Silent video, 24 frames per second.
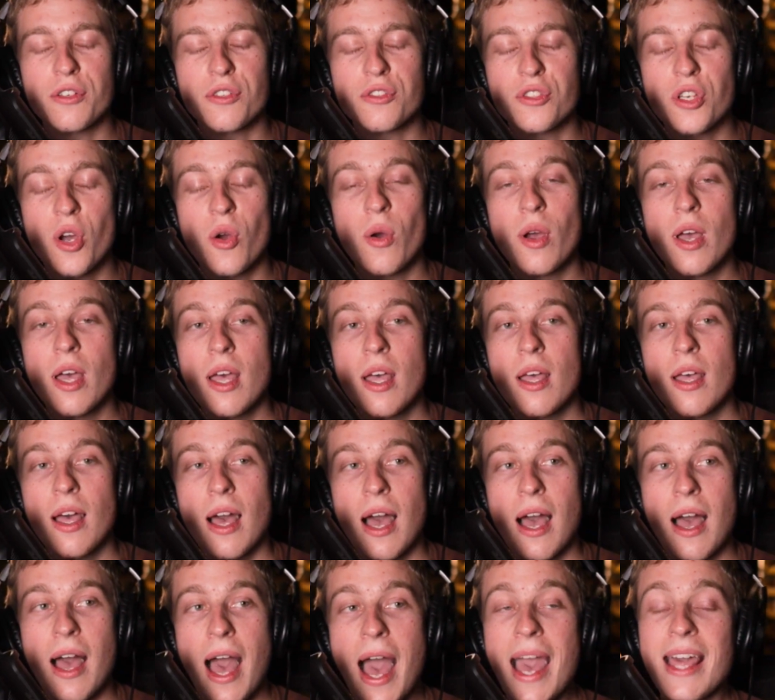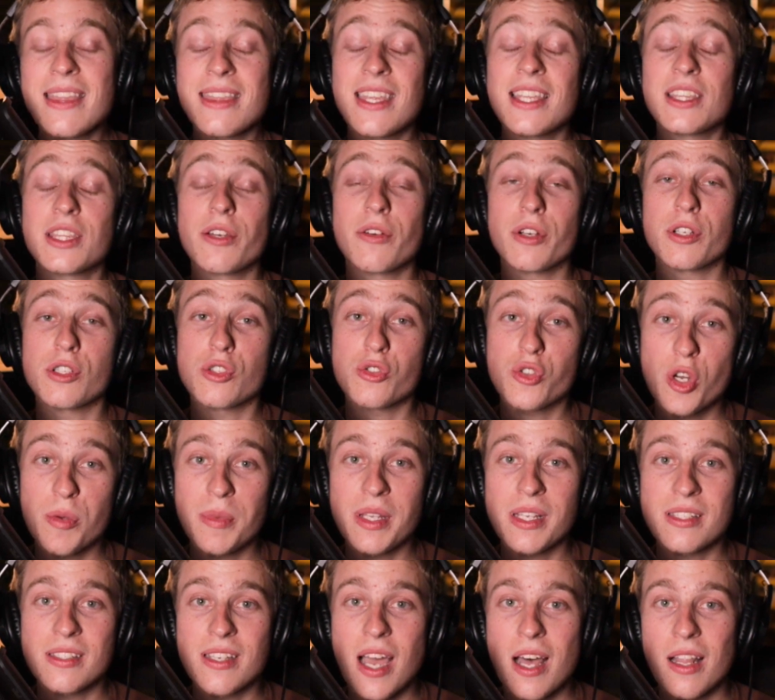So I think they're
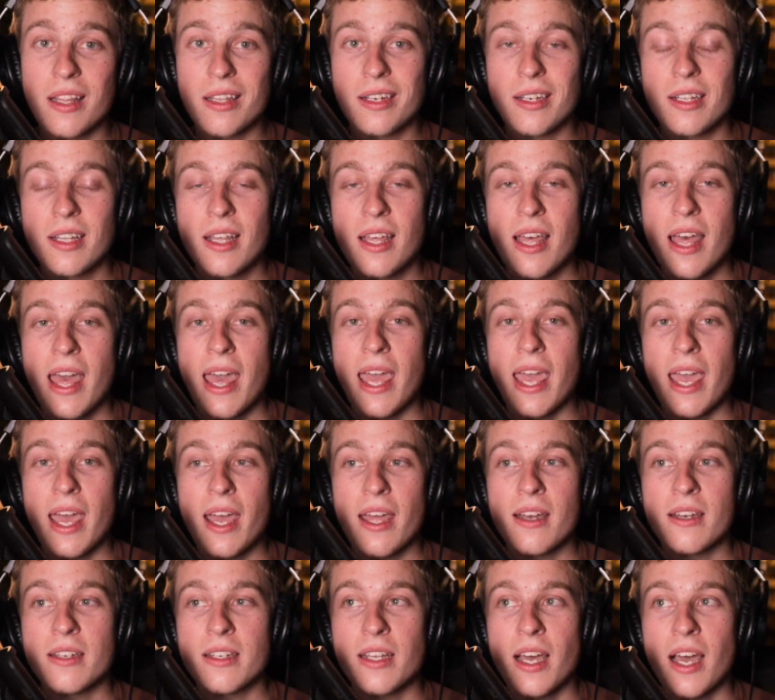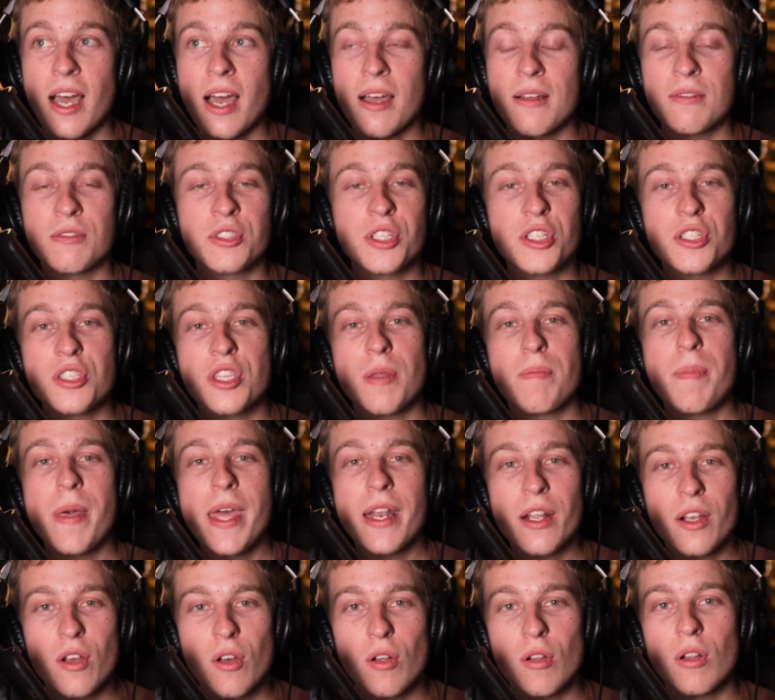extremely solid and just the
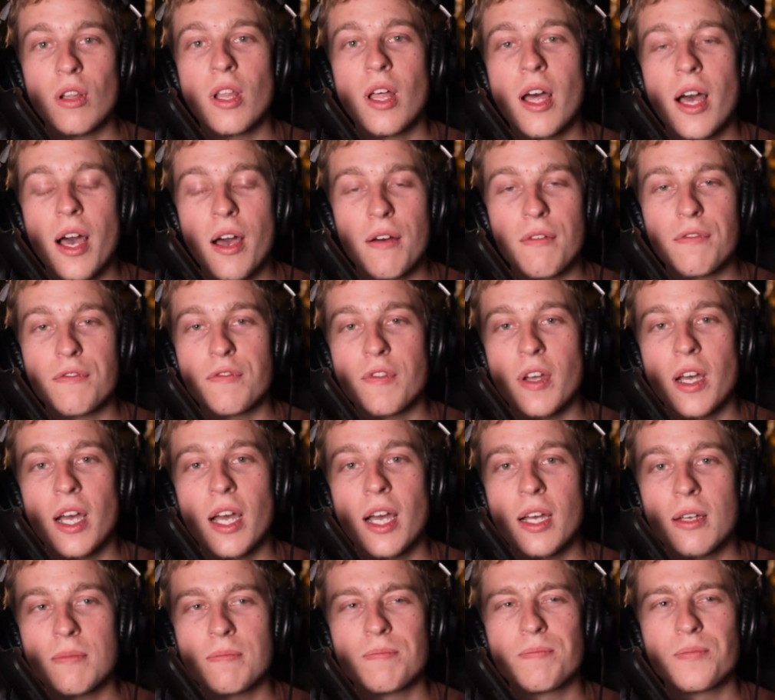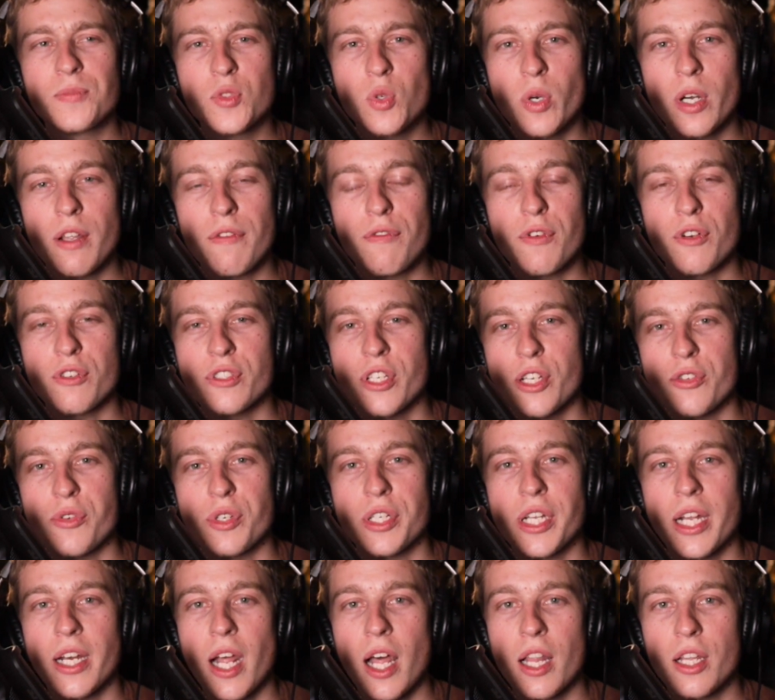pinnacle of 21st century
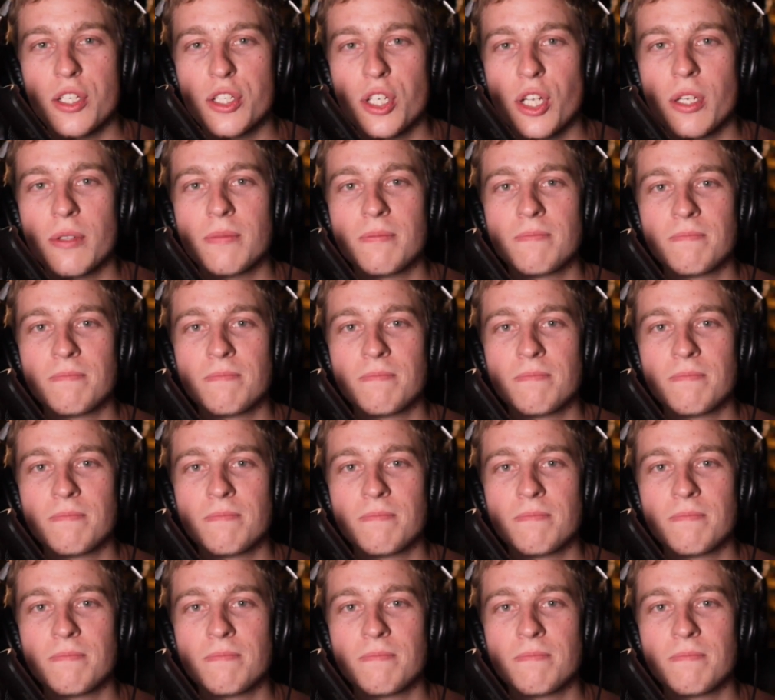technology.